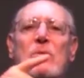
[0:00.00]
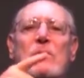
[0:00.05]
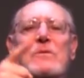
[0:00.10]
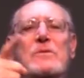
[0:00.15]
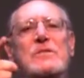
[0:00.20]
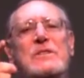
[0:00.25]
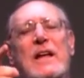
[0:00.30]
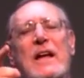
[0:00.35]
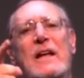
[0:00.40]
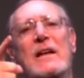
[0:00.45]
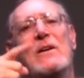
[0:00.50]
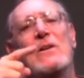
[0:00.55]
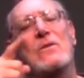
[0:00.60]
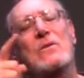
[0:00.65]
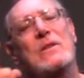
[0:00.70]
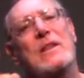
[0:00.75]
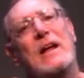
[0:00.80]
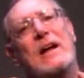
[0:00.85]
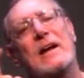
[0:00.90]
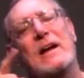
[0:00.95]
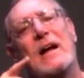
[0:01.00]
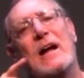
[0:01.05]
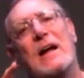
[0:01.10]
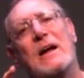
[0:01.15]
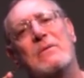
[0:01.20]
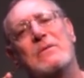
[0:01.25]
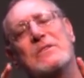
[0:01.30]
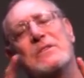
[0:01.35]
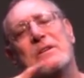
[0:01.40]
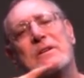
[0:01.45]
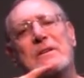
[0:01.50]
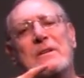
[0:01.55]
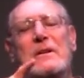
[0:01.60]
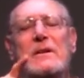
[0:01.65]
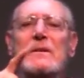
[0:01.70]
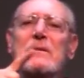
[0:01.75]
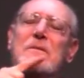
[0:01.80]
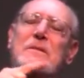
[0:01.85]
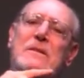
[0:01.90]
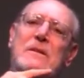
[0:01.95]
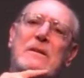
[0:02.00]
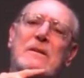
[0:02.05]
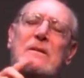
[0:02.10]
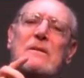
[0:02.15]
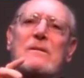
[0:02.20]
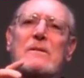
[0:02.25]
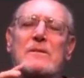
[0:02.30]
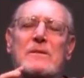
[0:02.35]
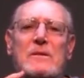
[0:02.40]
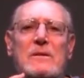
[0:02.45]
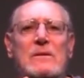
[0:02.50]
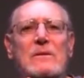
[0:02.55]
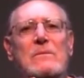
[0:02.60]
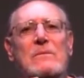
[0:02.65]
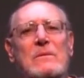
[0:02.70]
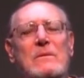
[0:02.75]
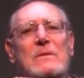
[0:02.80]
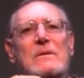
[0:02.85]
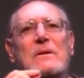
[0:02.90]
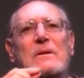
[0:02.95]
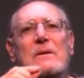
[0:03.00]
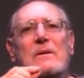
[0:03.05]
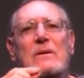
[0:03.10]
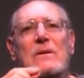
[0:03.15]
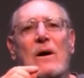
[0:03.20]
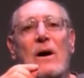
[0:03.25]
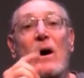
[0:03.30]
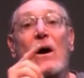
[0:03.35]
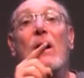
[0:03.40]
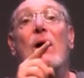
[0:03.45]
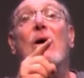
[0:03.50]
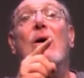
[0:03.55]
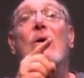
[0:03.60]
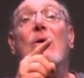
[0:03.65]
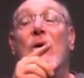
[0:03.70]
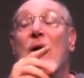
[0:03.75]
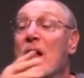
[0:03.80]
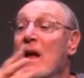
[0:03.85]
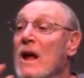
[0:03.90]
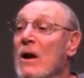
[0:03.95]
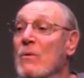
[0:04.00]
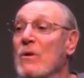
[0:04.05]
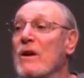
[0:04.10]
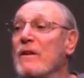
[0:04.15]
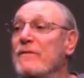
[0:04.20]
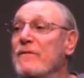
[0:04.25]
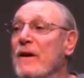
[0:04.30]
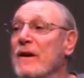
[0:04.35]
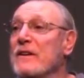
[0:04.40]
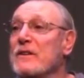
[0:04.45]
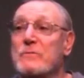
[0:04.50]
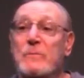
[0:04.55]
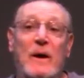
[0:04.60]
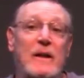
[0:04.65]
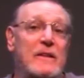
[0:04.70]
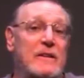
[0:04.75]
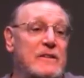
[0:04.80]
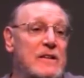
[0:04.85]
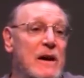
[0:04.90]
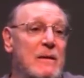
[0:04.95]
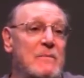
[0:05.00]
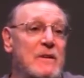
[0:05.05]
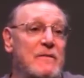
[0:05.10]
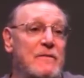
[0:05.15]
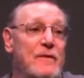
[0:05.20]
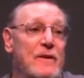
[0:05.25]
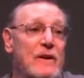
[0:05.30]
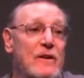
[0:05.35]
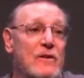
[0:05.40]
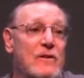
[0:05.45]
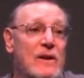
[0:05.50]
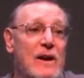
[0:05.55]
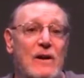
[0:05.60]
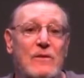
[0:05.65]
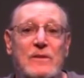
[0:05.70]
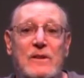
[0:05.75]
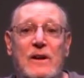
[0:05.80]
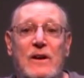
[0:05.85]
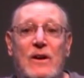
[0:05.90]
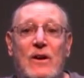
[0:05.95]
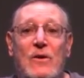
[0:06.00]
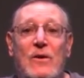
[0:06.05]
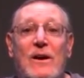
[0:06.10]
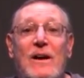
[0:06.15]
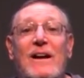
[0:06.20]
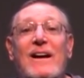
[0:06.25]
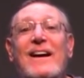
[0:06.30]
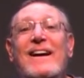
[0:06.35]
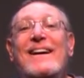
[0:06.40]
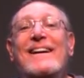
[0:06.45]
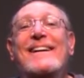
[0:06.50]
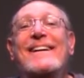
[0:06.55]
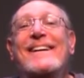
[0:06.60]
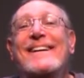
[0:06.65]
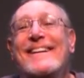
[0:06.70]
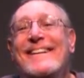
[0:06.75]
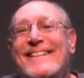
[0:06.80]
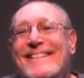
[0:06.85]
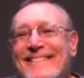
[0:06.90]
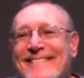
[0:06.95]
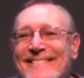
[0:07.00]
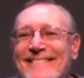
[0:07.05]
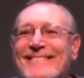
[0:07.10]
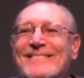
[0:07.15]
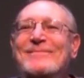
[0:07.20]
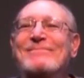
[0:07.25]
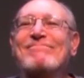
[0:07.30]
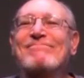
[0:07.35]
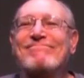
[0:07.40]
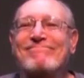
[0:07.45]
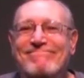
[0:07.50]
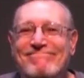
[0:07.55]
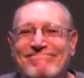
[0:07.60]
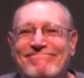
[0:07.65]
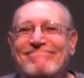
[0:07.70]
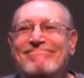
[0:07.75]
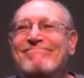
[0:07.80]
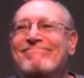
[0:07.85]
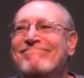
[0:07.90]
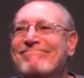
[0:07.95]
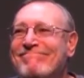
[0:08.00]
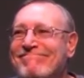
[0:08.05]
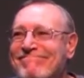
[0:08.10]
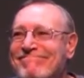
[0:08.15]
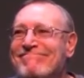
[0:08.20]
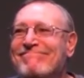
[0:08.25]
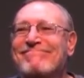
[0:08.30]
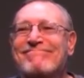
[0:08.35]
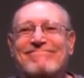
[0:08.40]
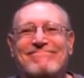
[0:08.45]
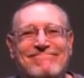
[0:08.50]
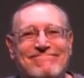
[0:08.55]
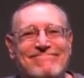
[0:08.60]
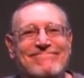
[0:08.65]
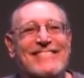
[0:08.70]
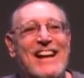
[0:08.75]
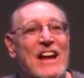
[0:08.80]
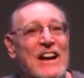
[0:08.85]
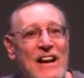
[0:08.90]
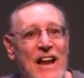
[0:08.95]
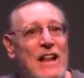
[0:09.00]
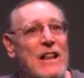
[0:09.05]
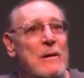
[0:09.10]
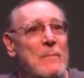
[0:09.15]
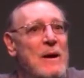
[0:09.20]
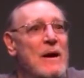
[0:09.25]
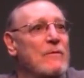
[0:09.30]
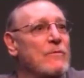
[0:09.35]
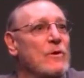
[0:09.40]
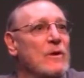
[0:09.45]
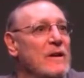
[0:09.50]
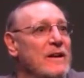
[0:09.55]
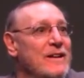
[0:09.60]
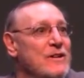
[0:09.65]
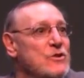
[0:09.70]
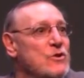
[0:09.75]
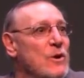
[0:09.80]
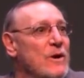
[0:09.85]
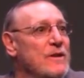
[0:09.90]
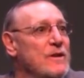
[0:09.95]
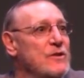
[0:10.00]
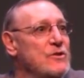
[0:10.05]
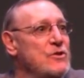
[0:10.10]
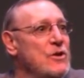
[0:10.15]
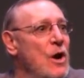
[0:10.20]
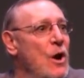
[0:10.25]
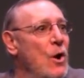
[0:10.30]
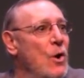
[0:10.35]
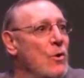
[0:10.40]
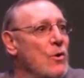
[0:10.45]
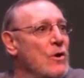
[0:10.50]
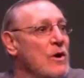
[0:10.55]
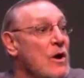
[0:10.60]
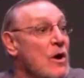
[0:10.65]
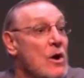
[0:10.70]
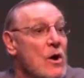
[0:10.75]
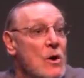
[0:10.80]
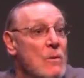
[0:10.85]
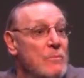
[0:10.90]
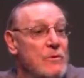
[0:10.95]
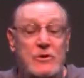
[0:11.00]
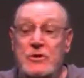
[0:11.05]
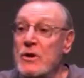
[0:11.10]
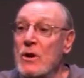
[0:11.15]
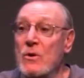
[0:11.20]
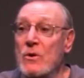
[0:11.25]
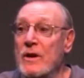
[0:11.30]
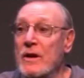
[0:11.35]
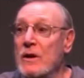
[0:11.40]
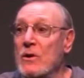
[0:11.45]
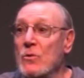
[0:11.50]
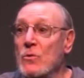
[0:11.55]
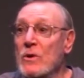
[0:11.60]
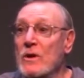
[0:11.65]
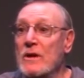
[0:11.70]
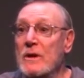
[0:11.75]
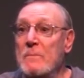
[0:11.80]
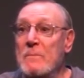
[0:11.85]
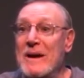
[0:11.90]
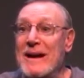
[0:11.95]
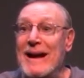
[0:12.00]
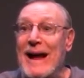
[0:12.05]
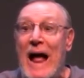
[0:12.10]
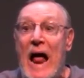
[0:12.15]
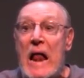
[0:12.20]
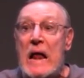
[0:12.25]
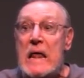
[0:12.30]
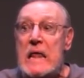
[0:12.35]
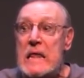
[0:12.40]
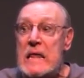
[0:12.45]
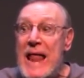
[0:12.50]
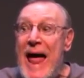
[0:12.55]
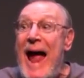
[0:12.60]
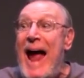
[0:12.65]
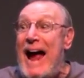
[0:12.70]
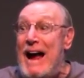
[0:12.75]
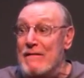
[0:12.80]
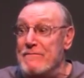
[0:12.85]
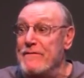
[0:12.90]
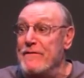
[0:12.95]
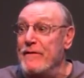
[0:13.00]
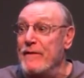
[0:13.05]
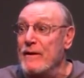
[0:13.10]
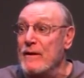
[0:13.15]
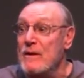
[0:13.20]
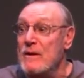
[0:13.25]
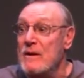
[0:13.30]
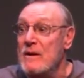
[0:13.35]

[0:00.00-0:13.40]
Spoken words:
what was that? Oh, that guy, was he just, what did, oh, what I find is by the time they figure it out, they go, huh, Now they may have really enjoyed the joke, but you don't get a really big laugh